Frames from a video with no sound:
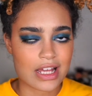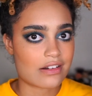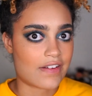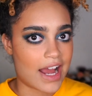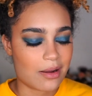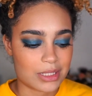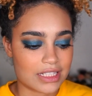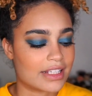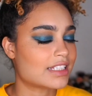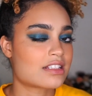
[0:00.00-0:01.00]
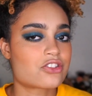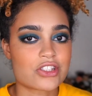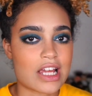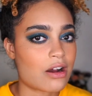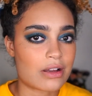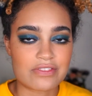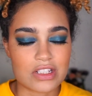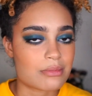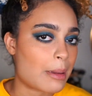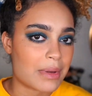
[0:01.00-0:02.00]
out of habit. Like, that's just how I've done
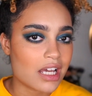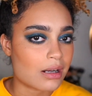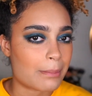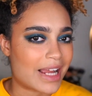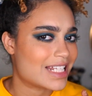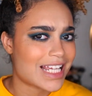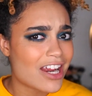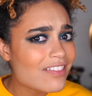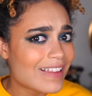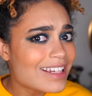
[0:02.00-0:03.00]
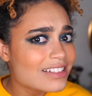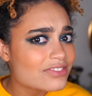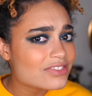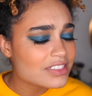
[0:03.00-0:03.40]
my makeup my entire life.